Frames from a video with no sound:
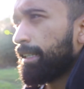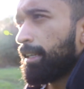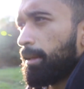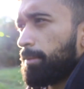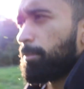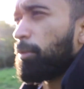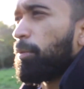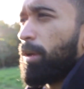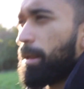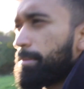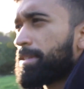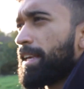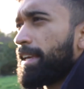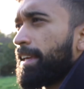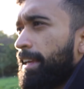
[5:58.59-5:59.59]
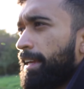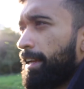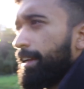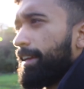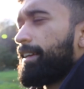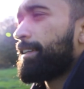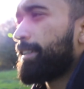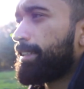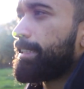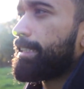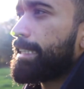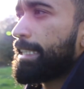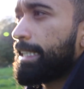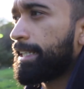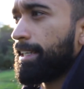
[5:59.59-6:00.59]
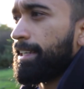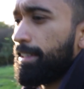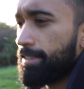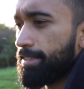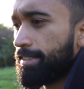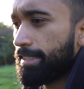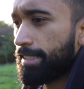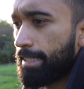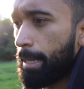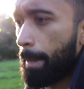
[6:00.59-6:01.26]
But what I'm saying here is